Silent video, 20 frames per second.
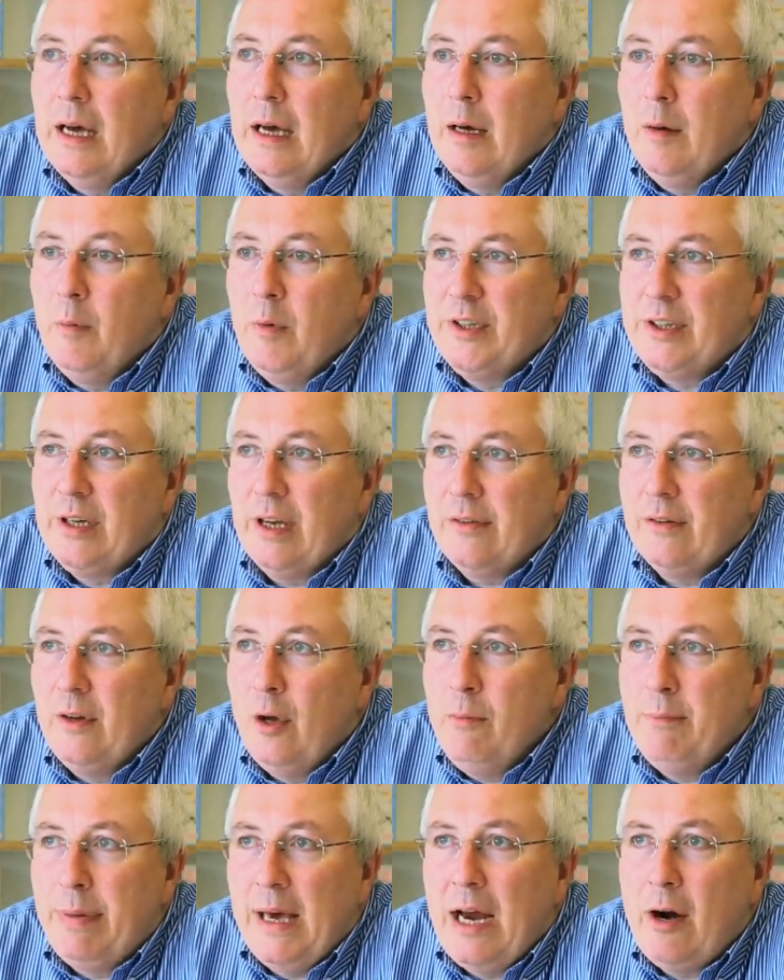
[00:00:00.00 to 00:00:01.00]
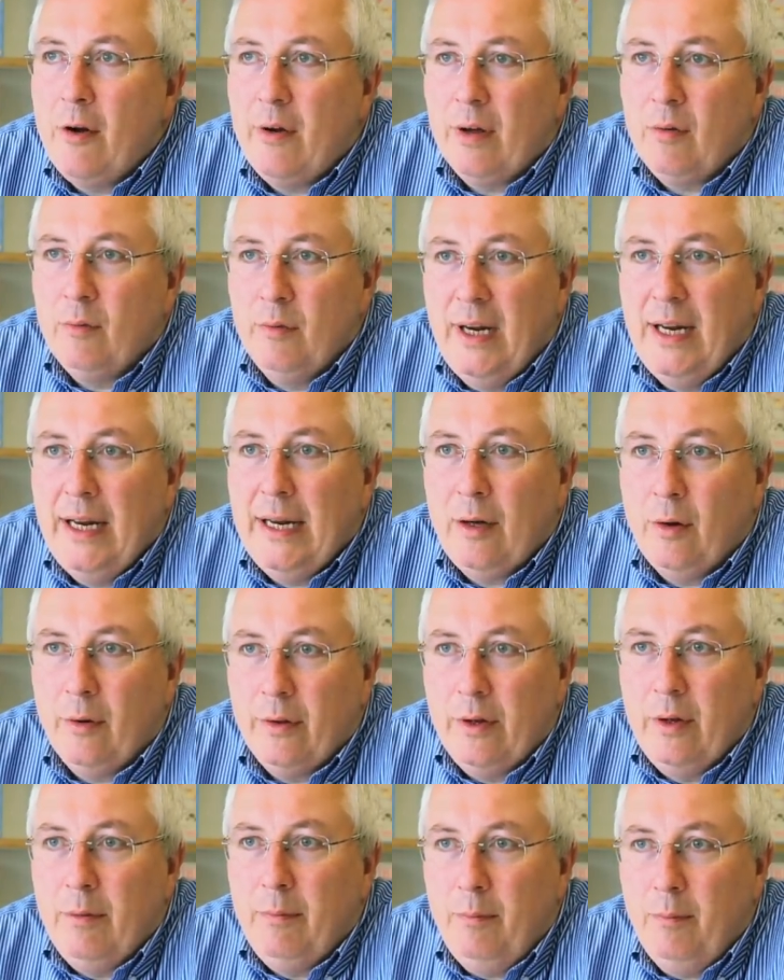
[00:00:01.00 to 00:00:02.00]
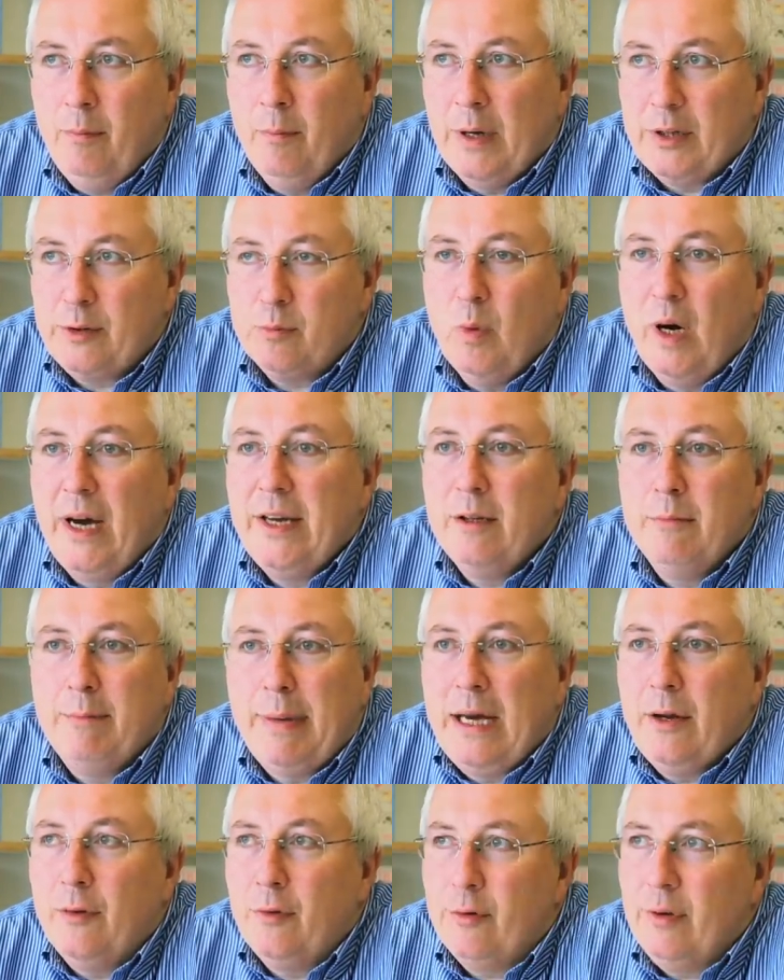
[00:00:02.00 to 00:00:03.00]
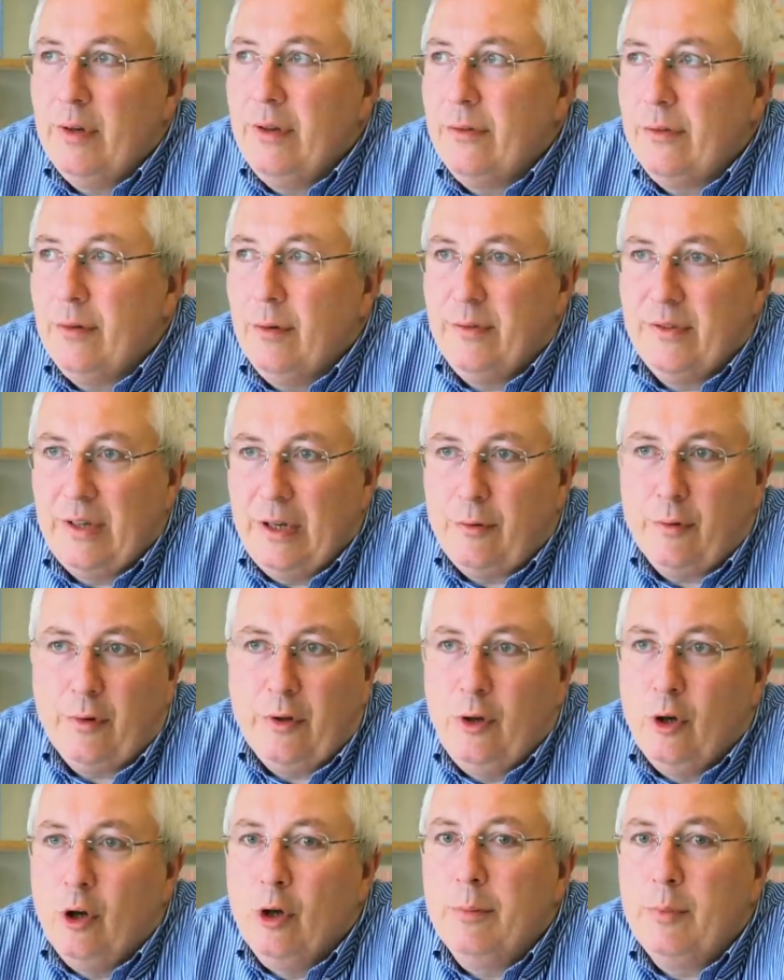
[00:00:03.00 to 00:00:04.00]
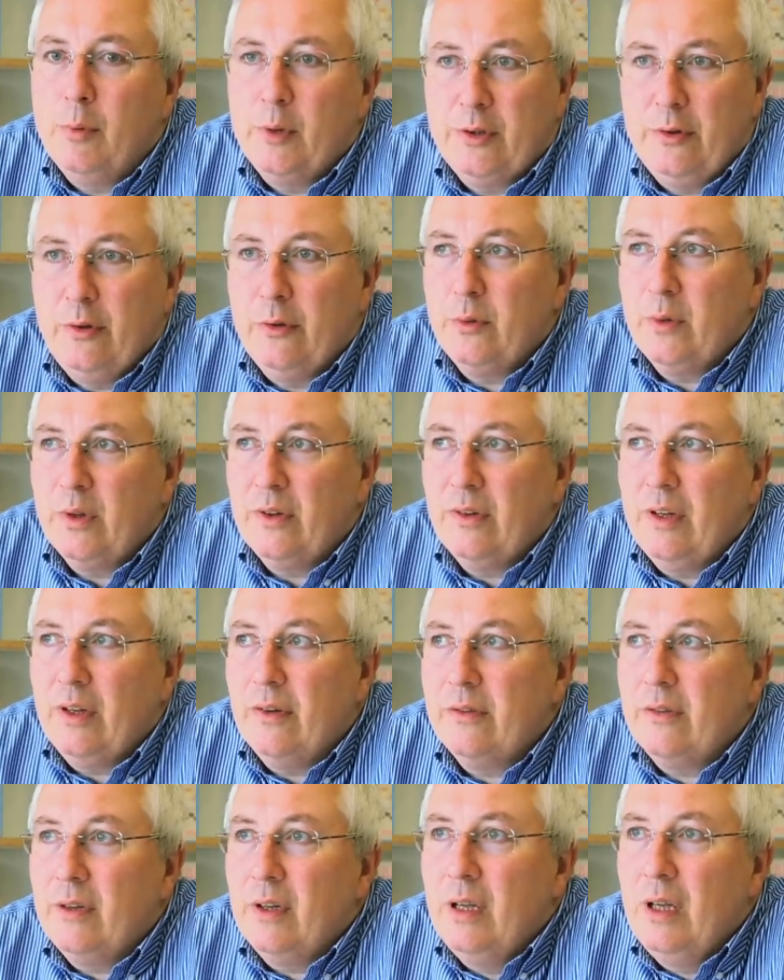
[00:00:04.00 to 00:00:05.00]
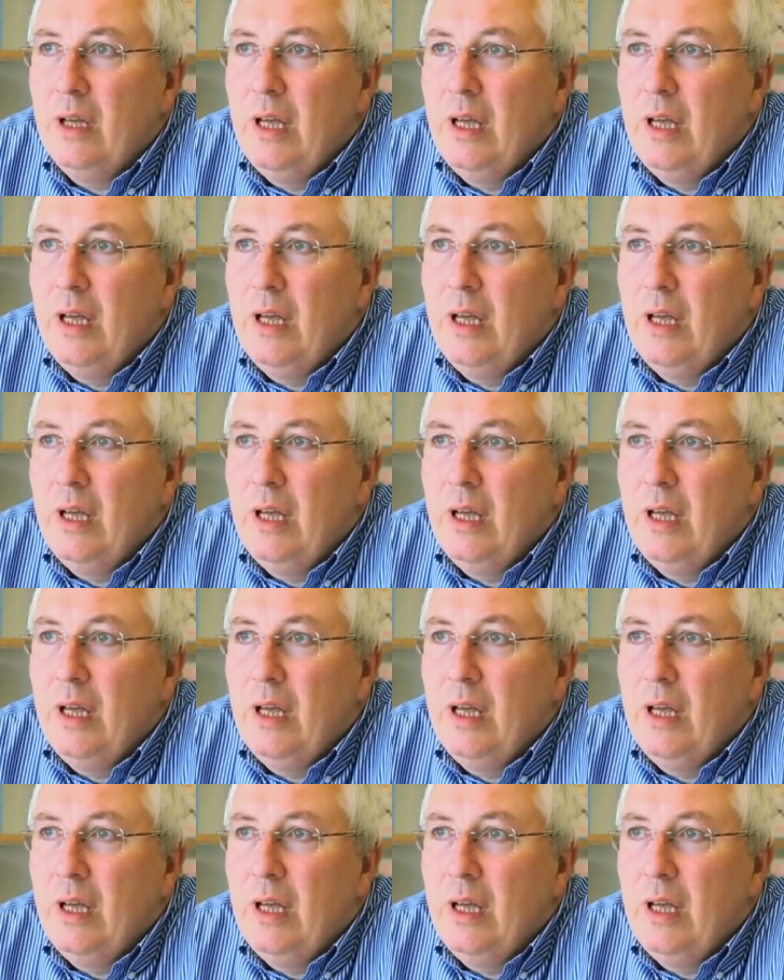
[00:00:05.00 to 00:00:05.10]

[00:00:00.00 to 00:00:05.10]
Which has no bearing really on the much wider boundaries of Central Europe, which used to exist.